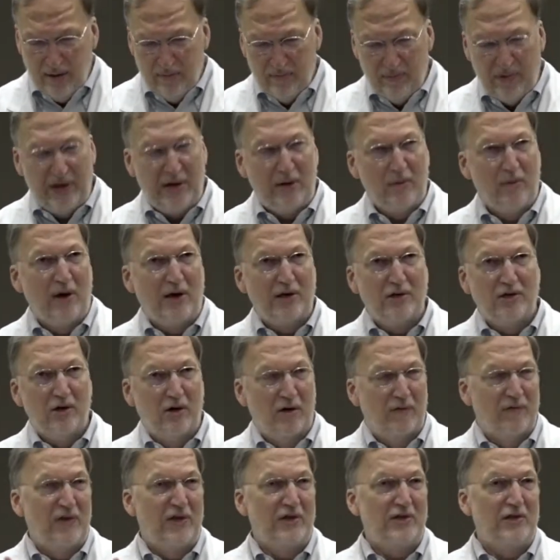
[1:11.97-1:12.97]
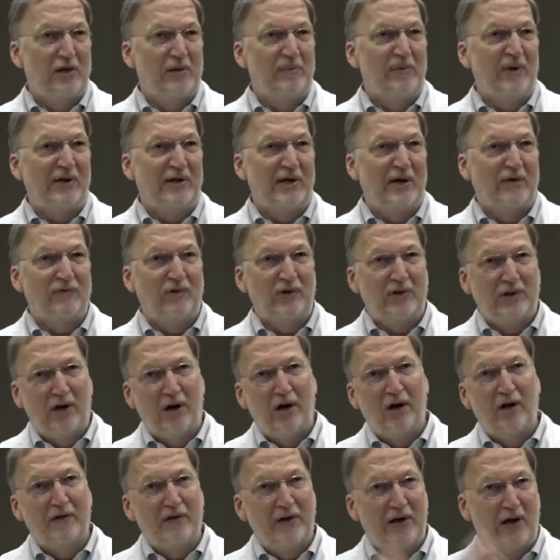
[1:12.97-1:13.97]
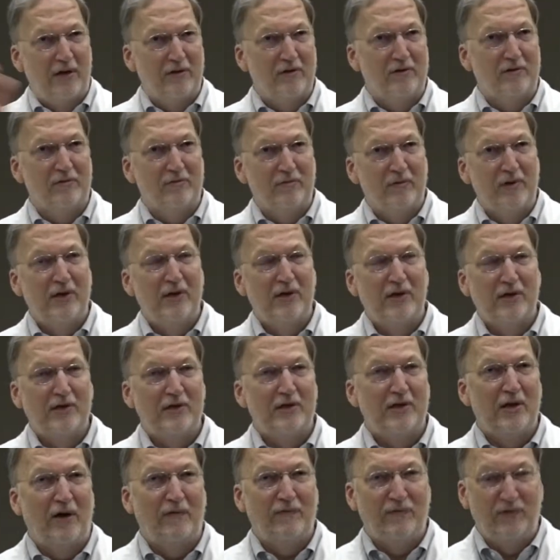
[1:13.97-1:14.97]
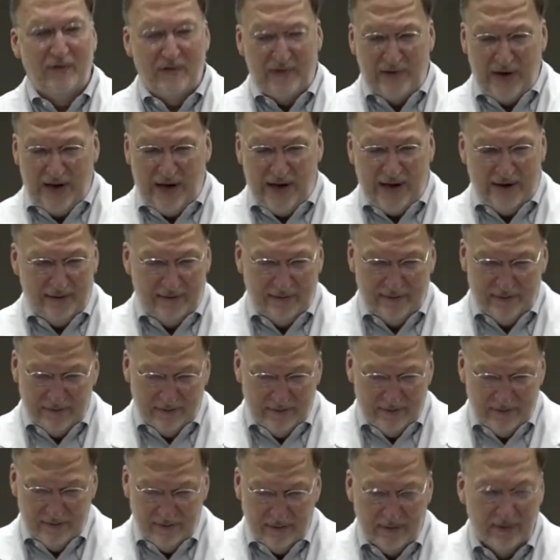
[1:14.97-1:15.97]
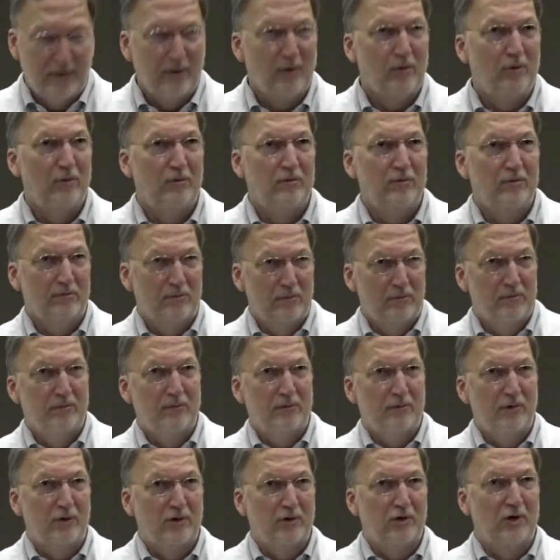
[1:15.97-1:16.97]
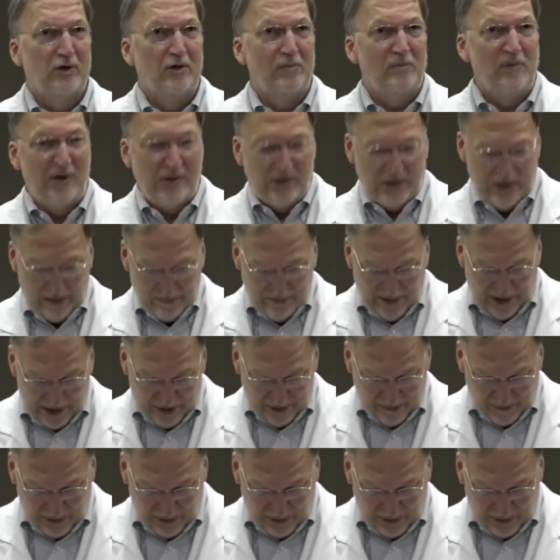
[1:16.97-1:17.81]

But anyway, so if this is a little bit different than all the other stuff you've got, good to meet you. I'm Dr.